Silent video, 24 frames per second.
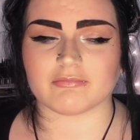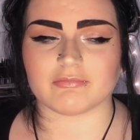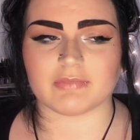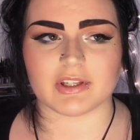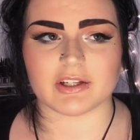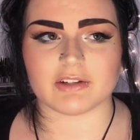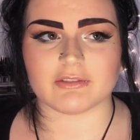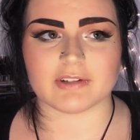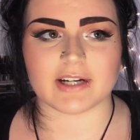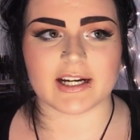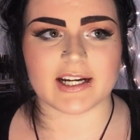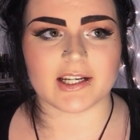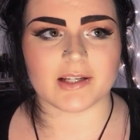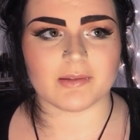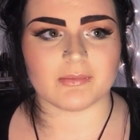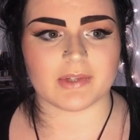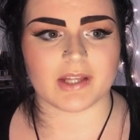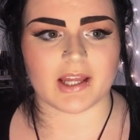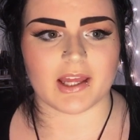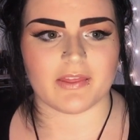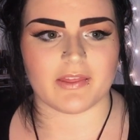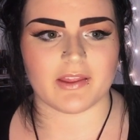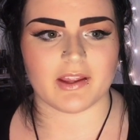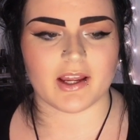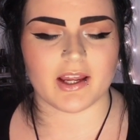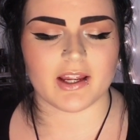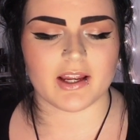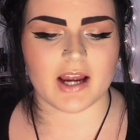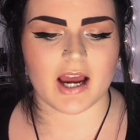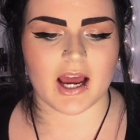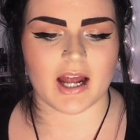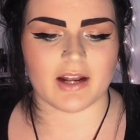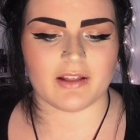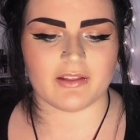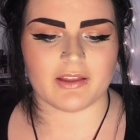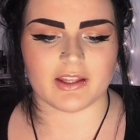like randomly I think I
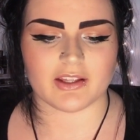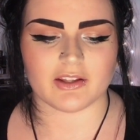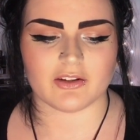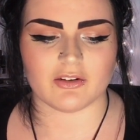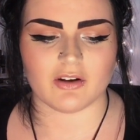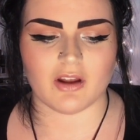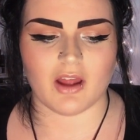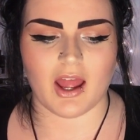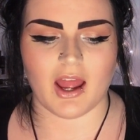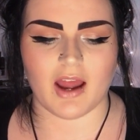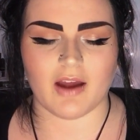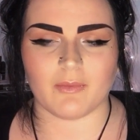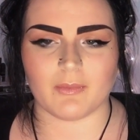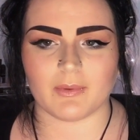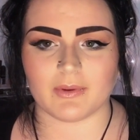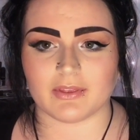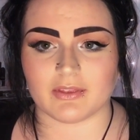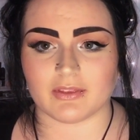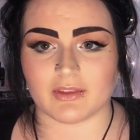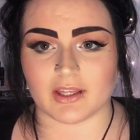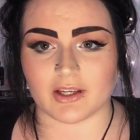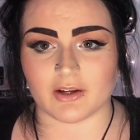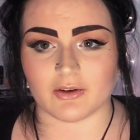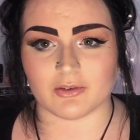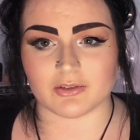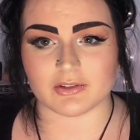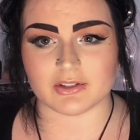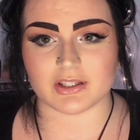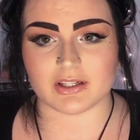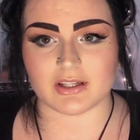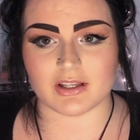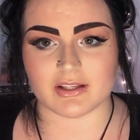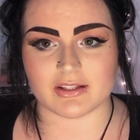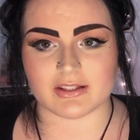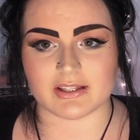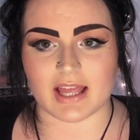got it like you know how when like
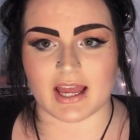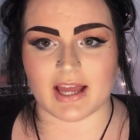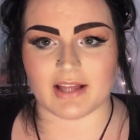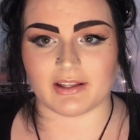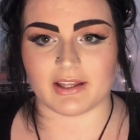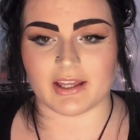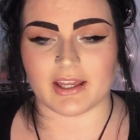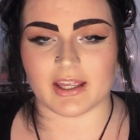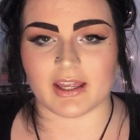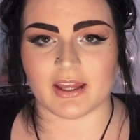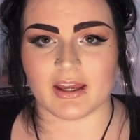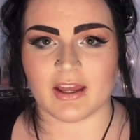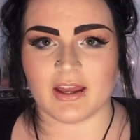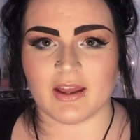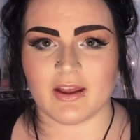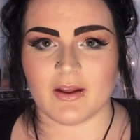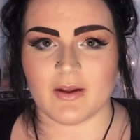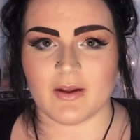Ulta does that like